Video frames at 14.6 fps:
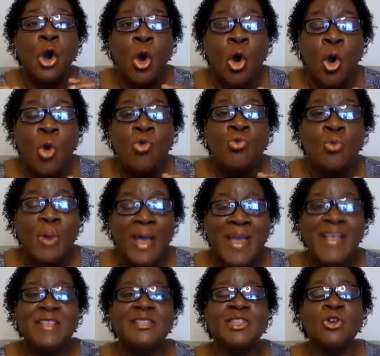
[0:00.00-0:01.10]
old
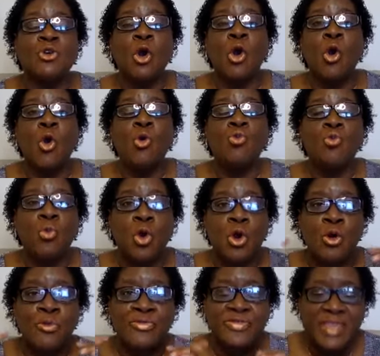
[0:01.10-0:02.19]
ways, their old
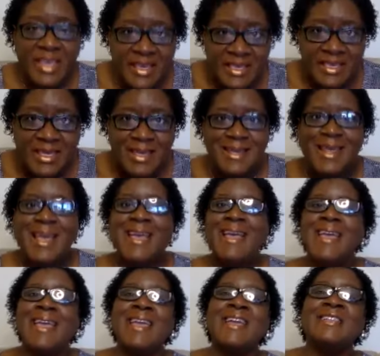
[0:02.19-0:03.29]
world thinking
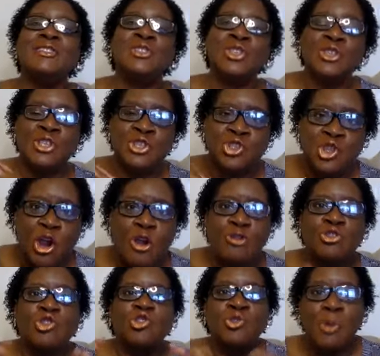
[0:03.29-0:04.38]
into the
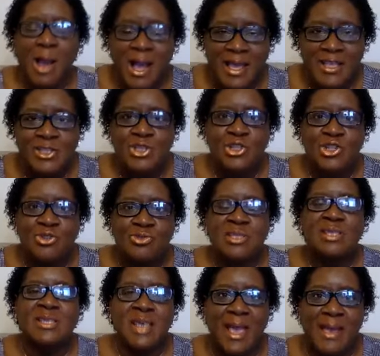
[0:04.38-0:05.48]
church, trying to do the
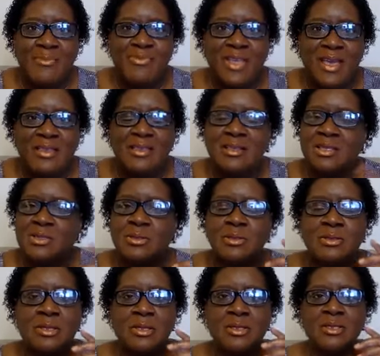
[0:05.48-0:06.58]
same thing. This is
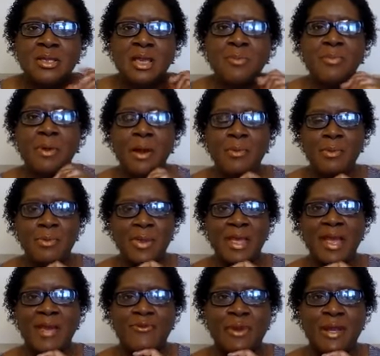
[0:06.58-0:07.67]
the same problem we
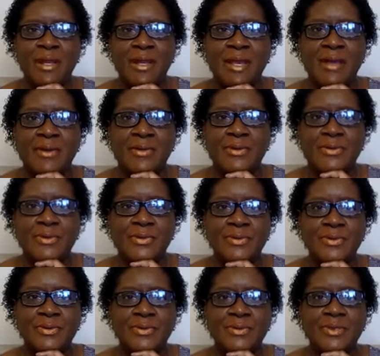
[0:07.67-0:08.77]
have right now.
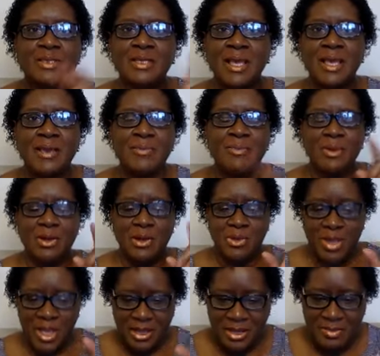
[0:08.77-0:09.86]
Same.
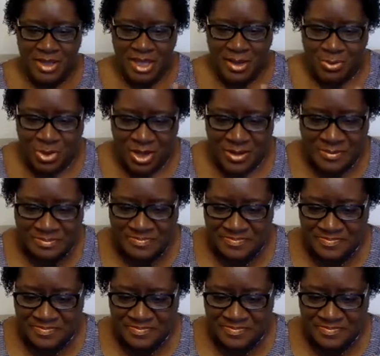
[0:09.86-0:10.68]
Okay, let me keep reading.